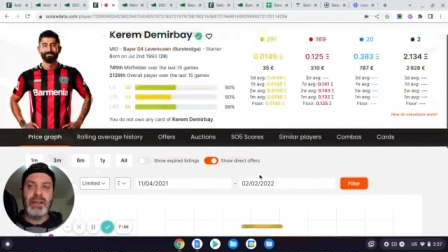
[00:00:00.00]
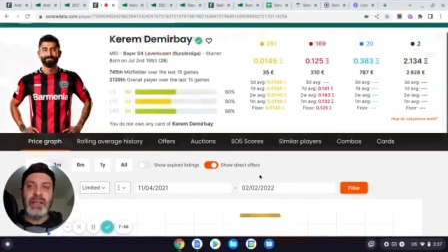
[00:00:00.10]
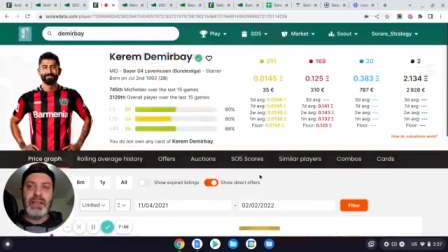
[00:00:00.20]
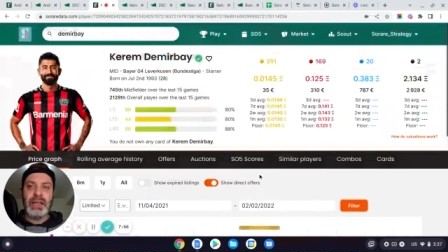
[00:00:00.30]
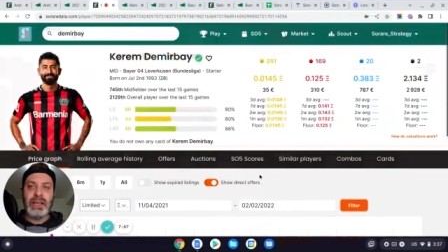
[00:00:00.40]
here.
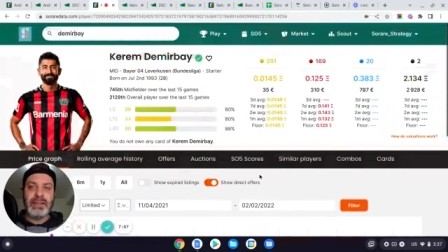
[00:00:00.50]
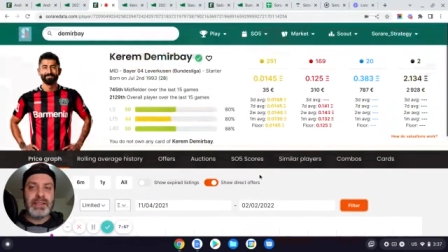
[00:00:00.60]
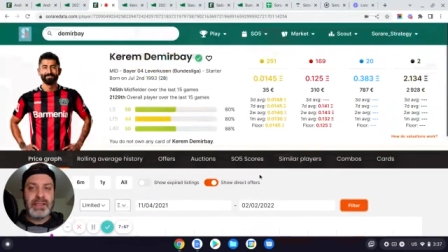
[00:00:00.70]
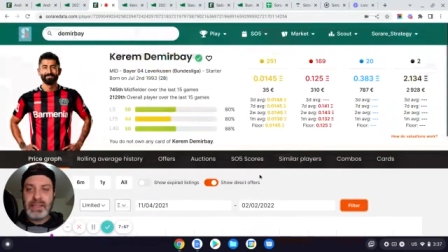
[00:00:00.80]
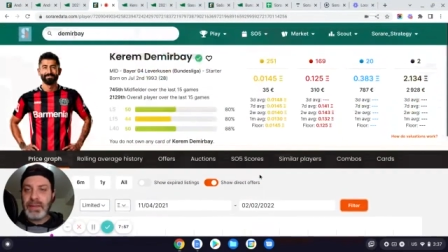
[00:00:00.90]

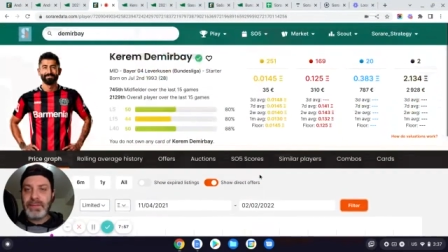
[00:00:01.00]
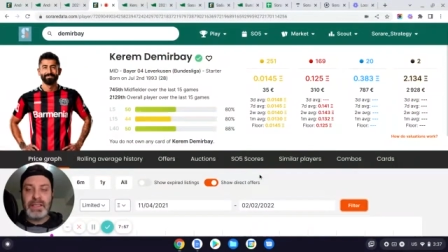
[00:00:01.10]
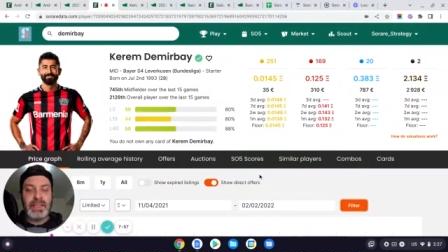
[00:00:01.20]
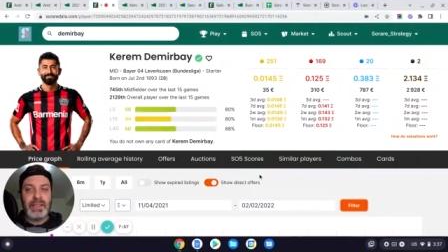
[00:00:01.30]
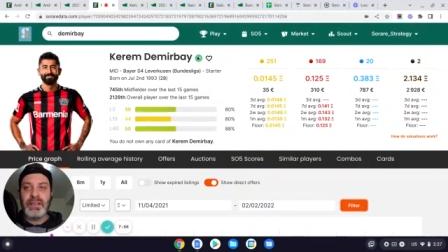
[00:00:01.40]
This is
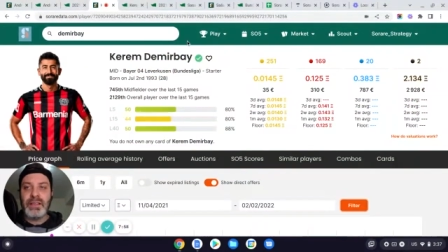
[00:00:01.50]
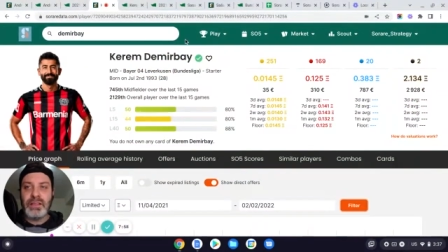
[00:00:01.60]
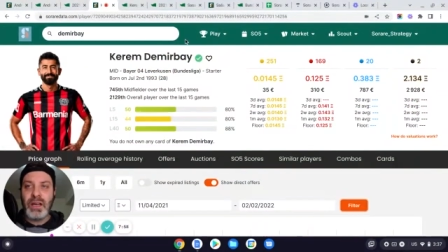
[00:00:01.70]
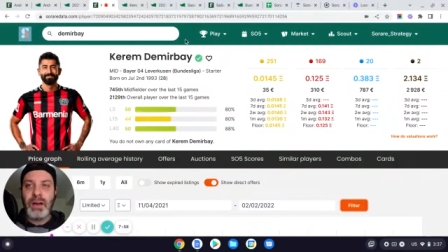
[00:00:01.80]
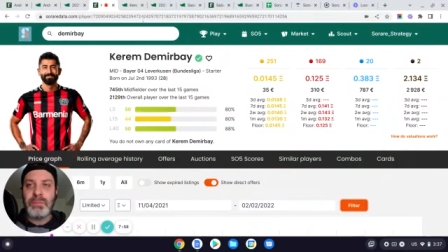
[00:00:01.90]
definitely
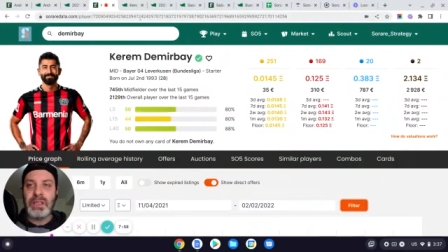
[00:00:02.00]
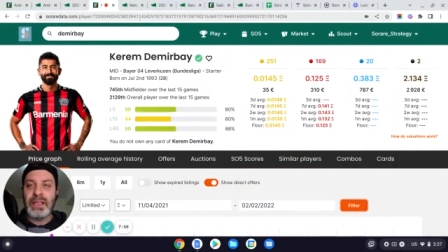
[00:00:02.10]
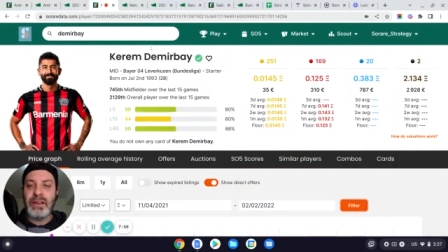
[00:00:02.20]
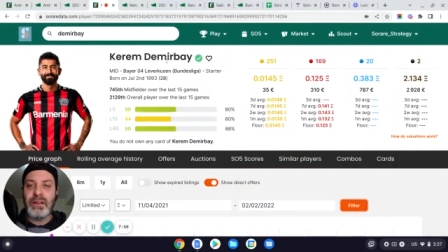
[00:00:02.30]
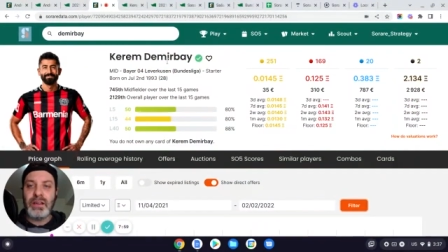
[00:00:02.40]
a top
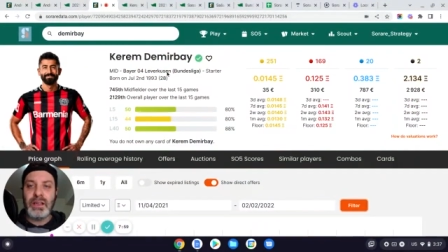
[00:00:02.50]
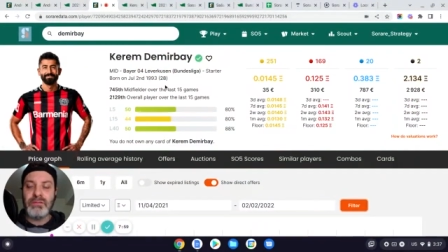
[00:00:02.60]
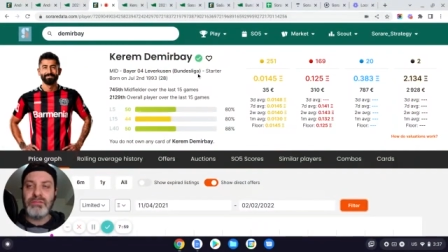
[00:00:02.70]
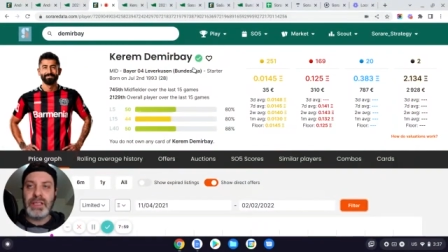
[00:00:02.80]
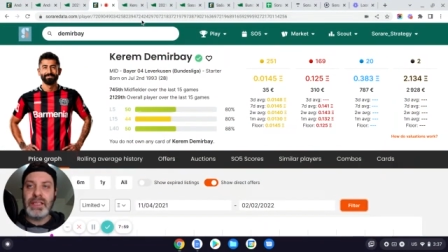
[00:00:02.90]

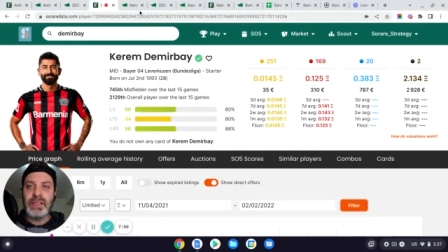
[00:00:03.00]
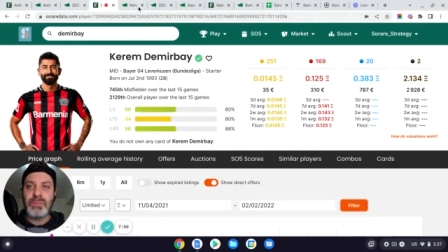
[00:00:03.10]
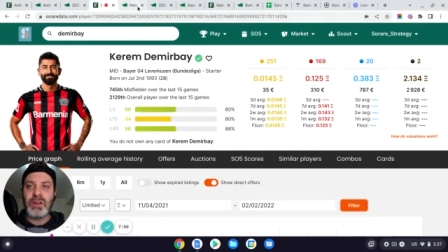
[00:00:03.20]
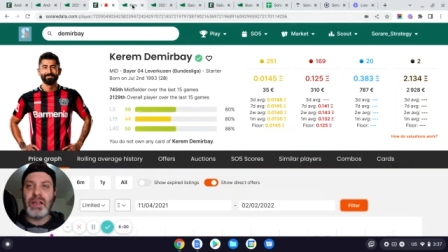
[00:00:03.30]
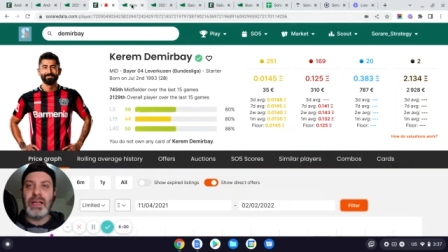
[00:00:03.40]
player in his